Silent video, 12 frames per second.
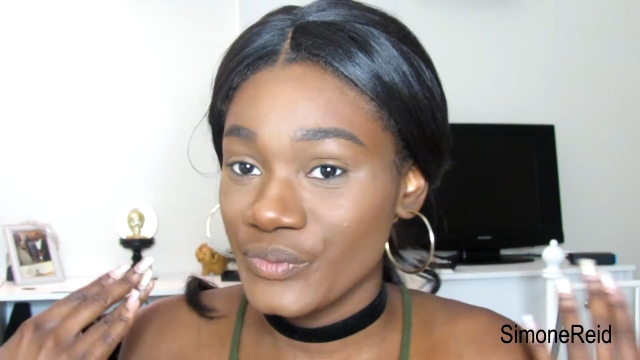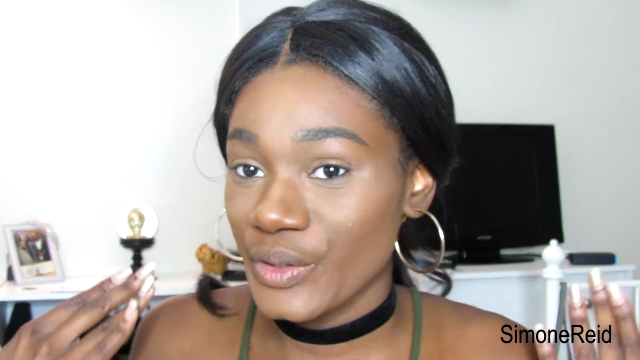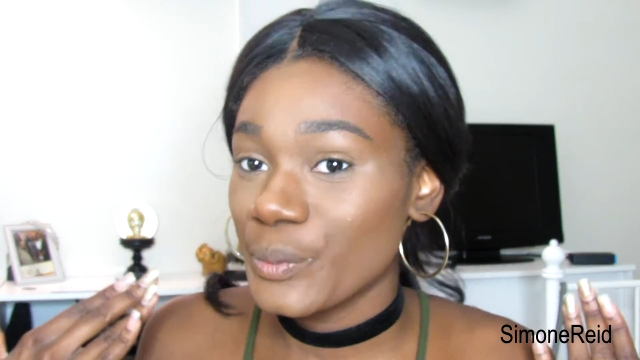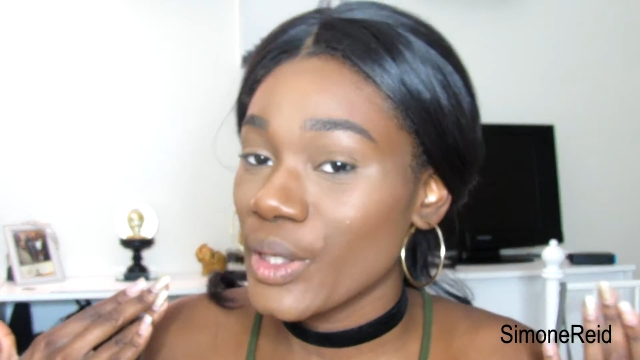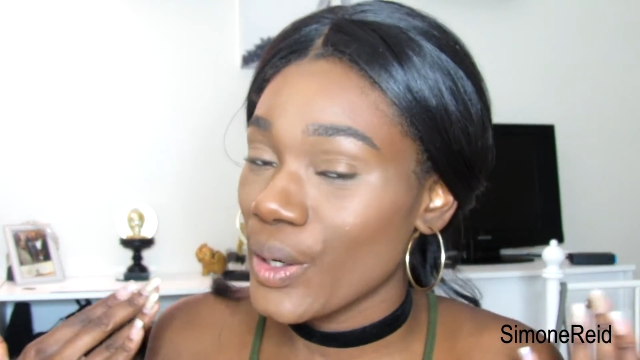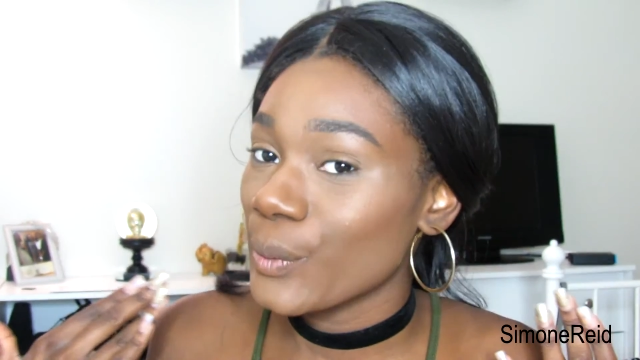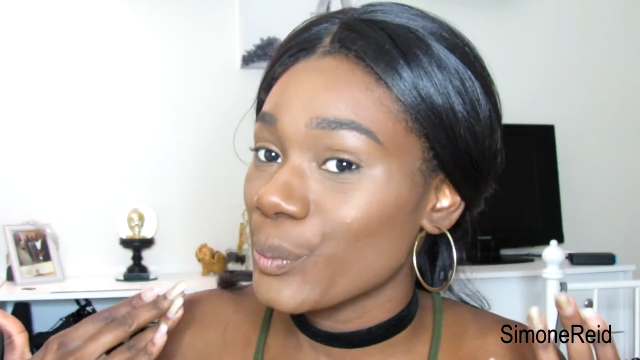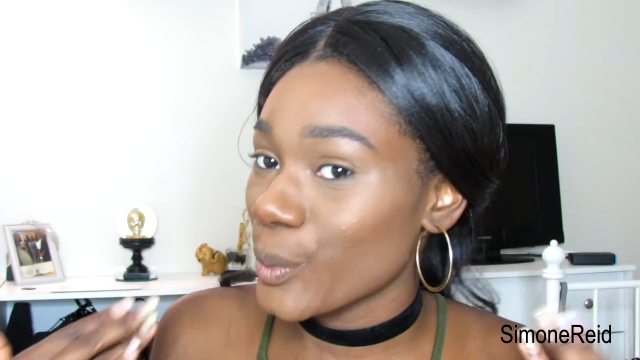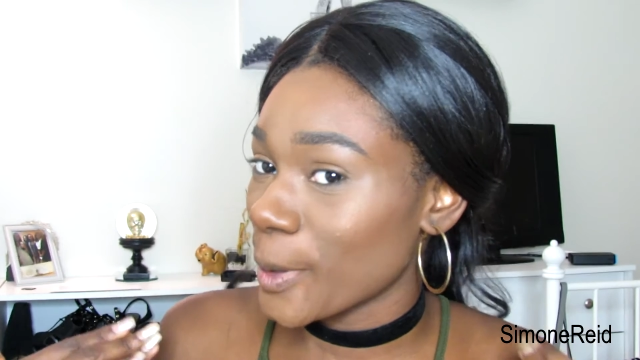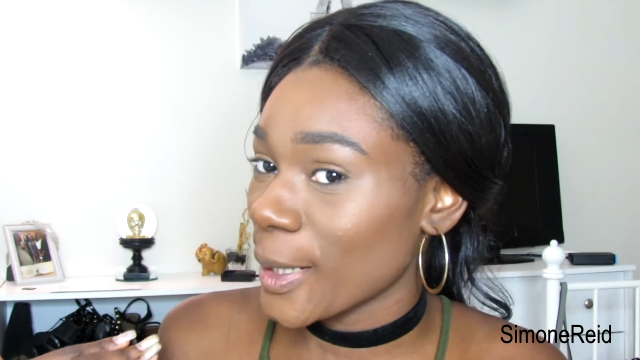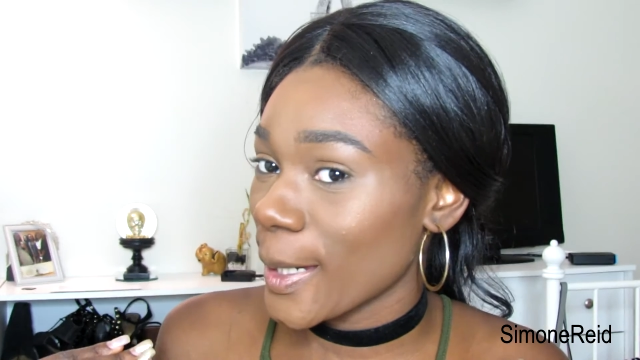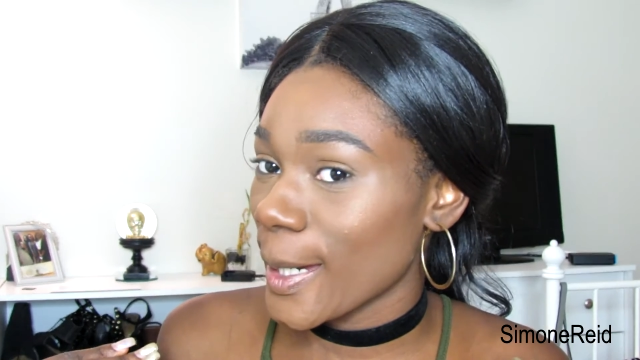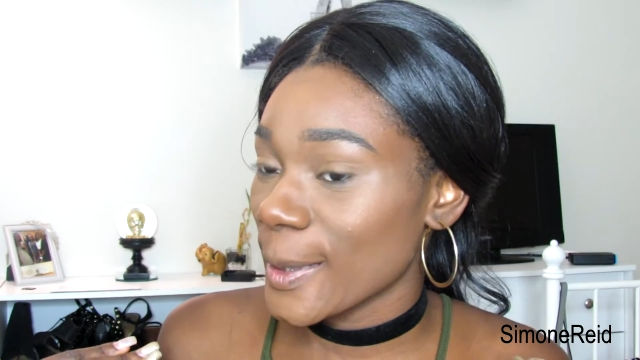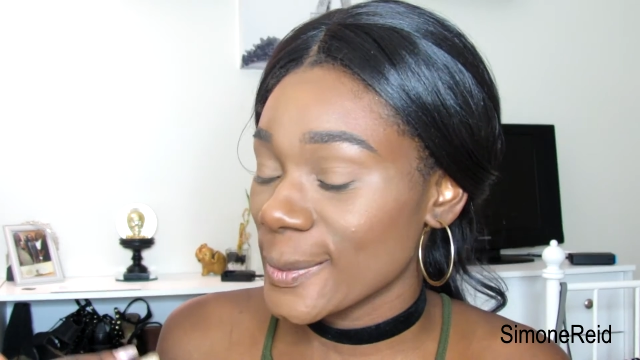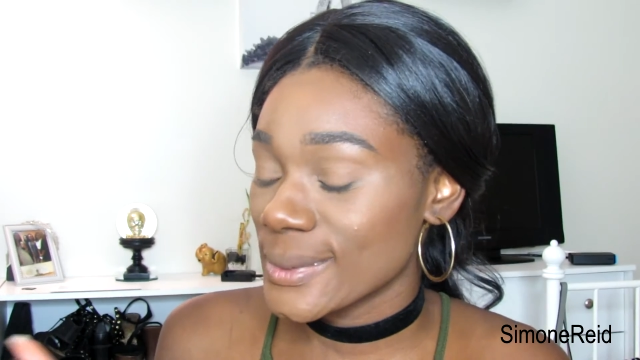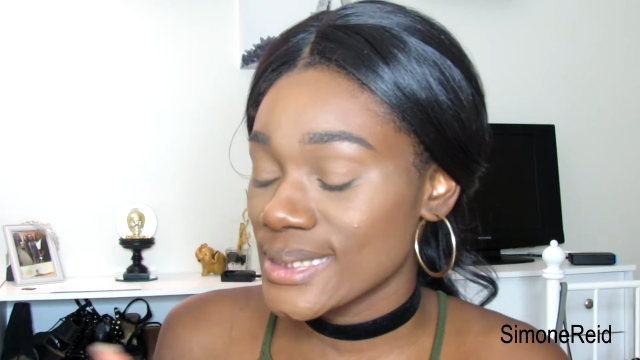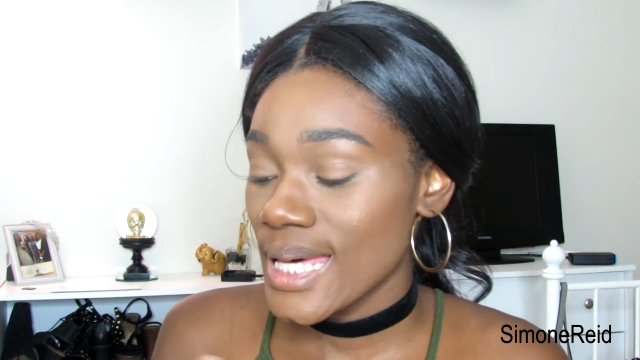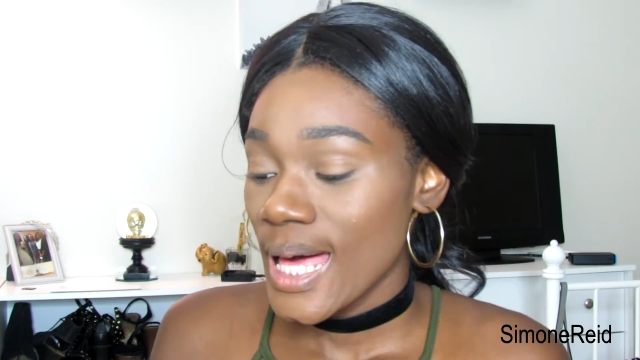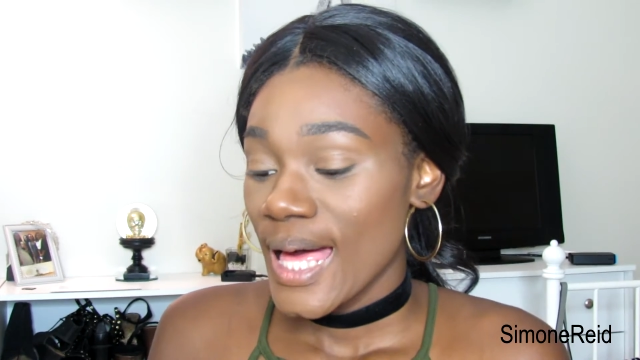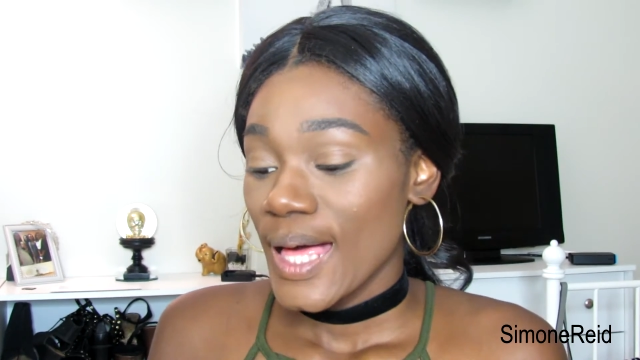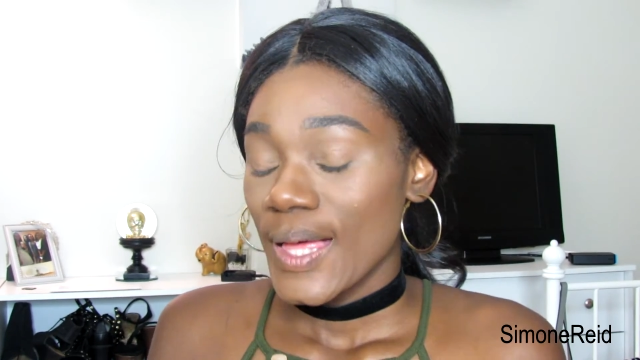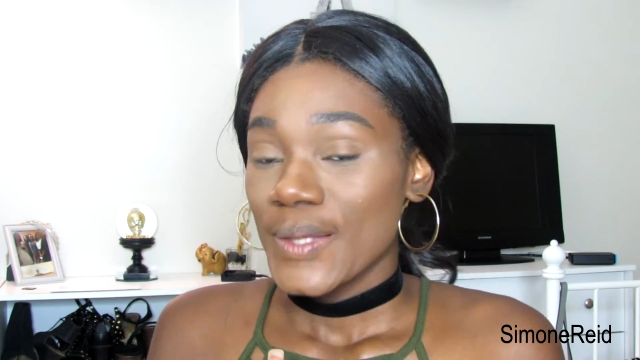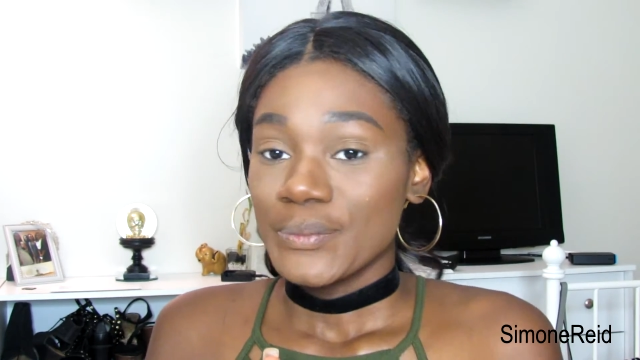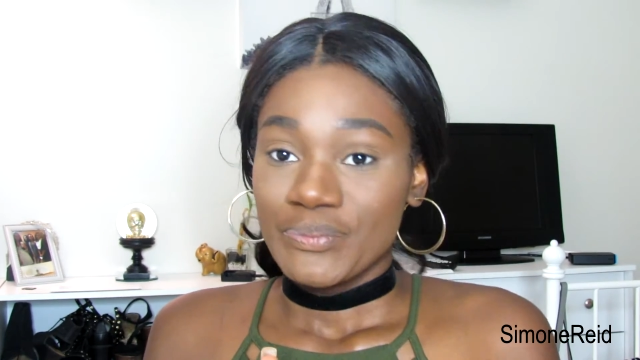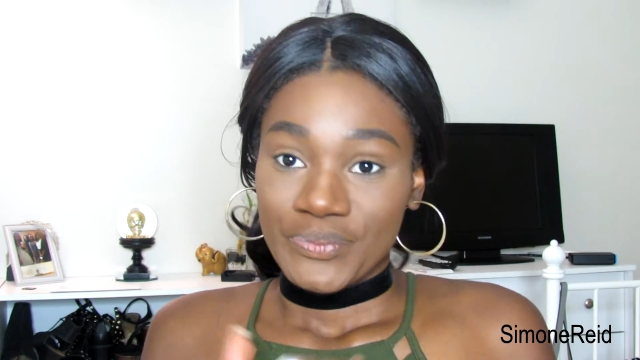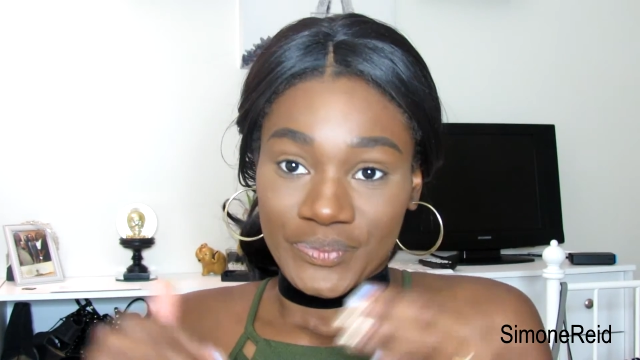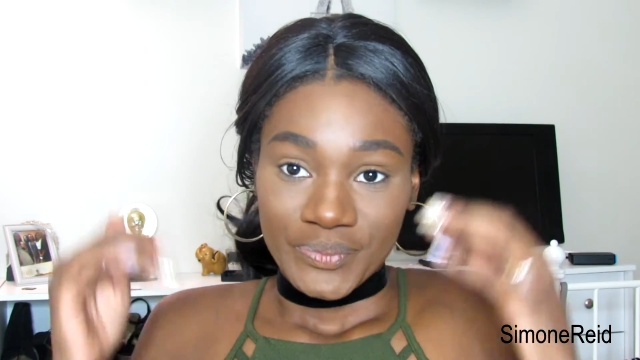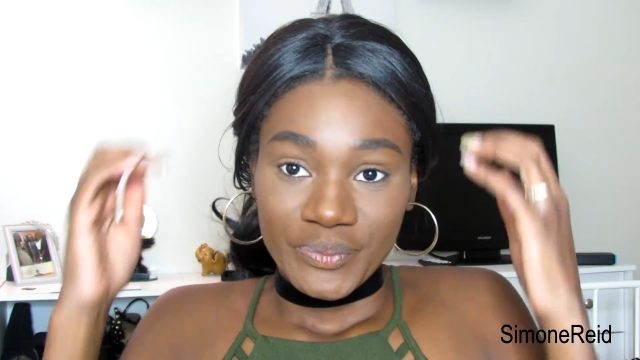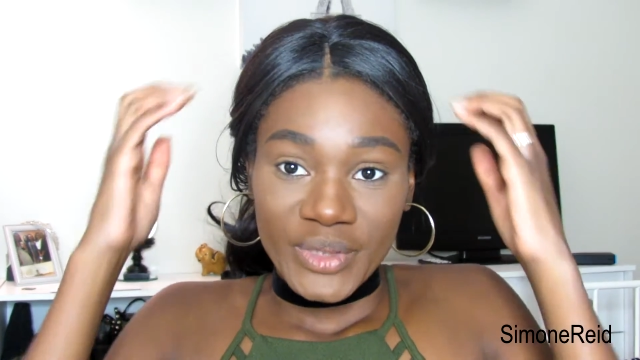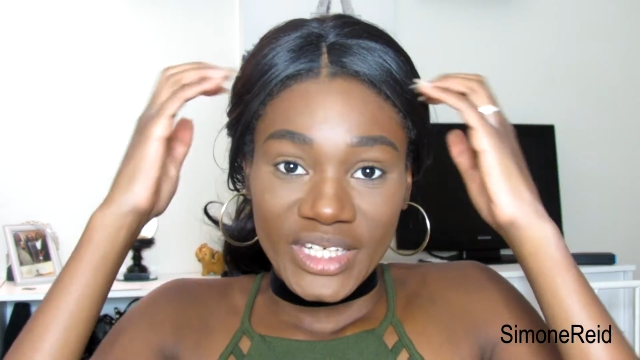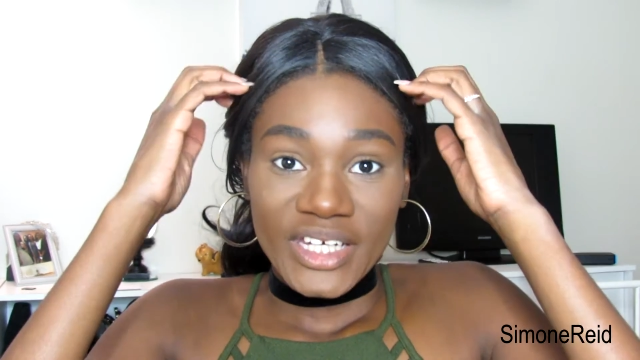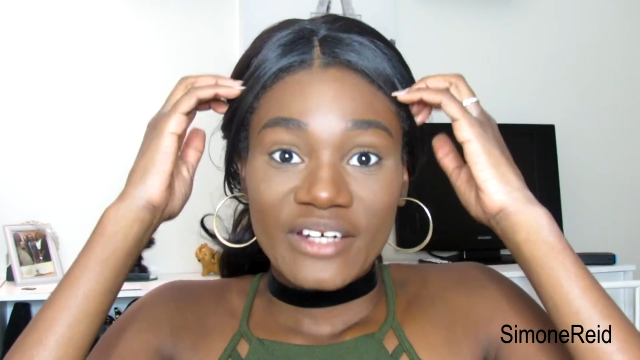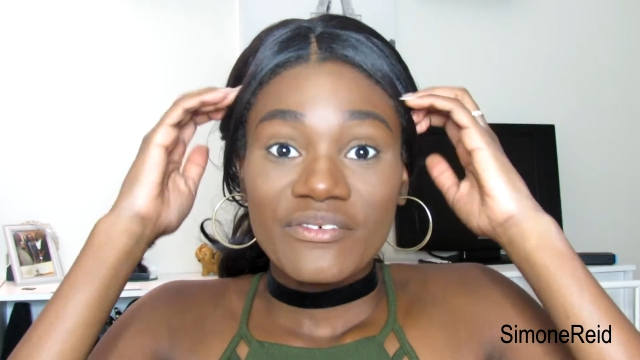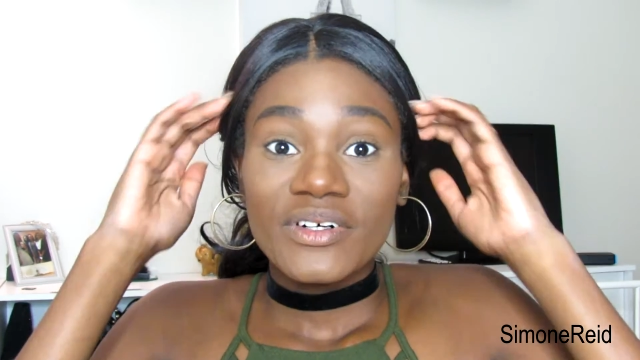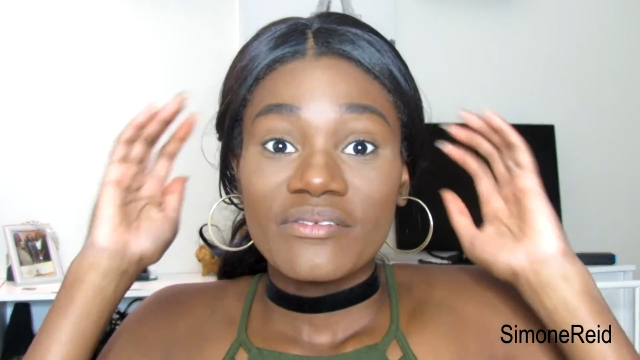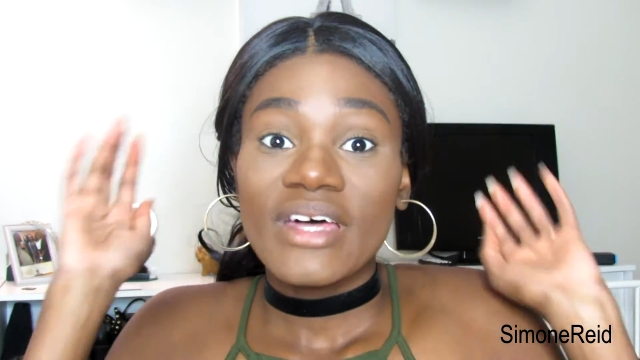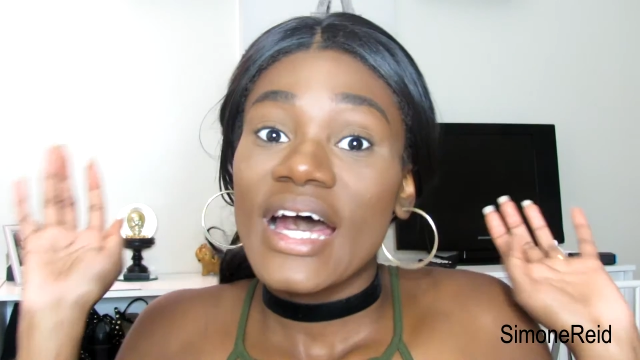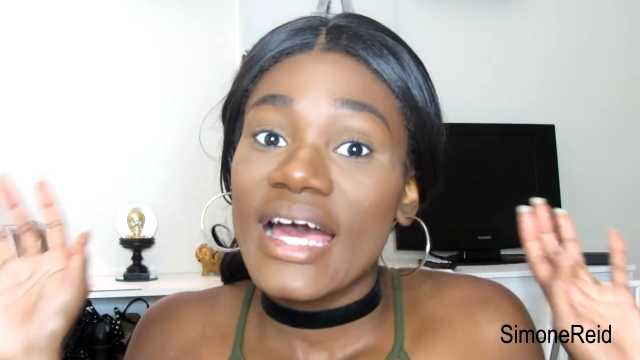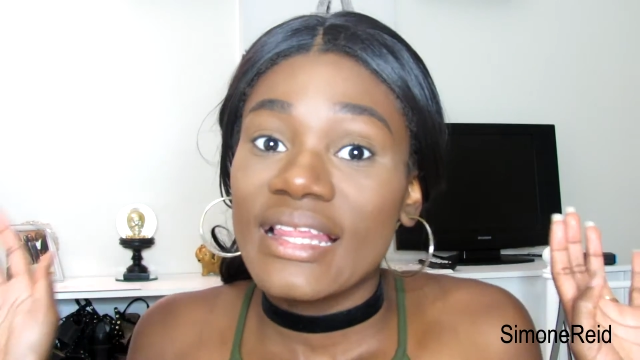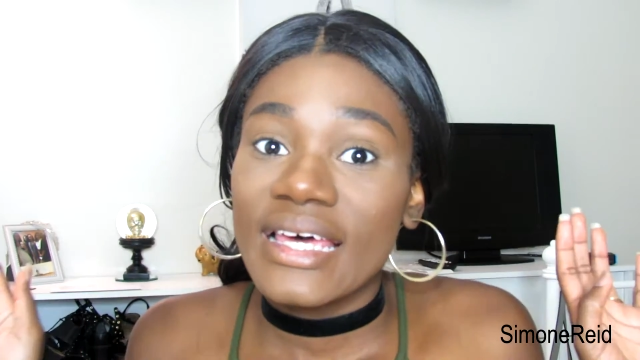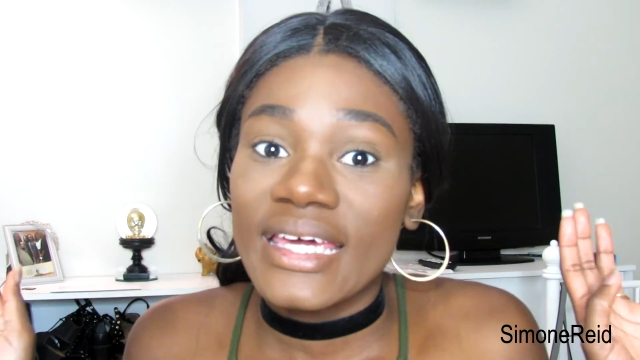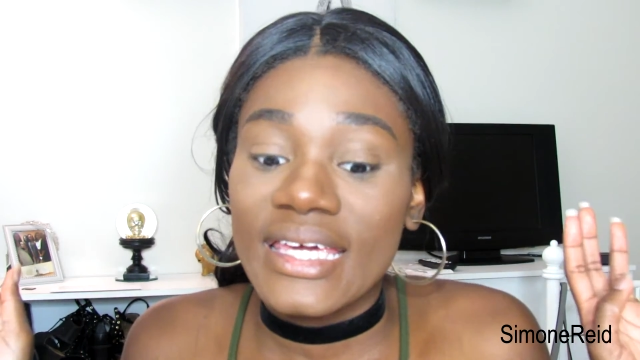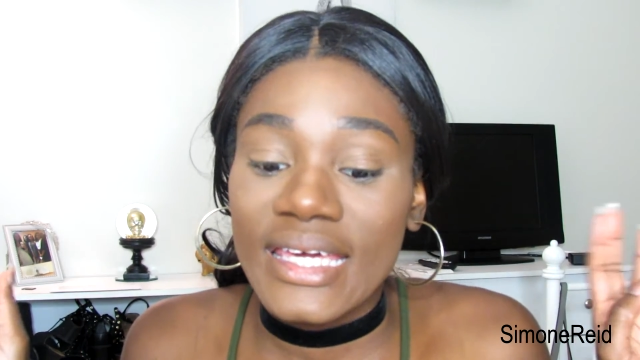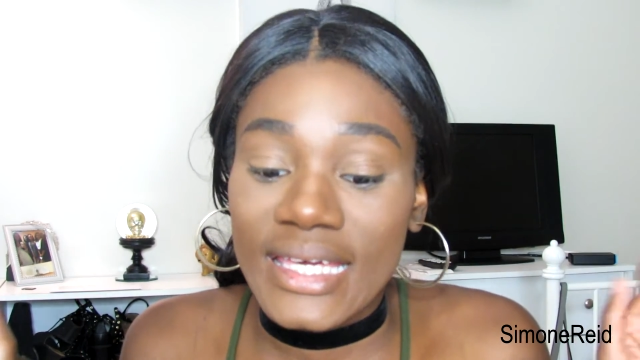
breakouts, be careful of the highlight.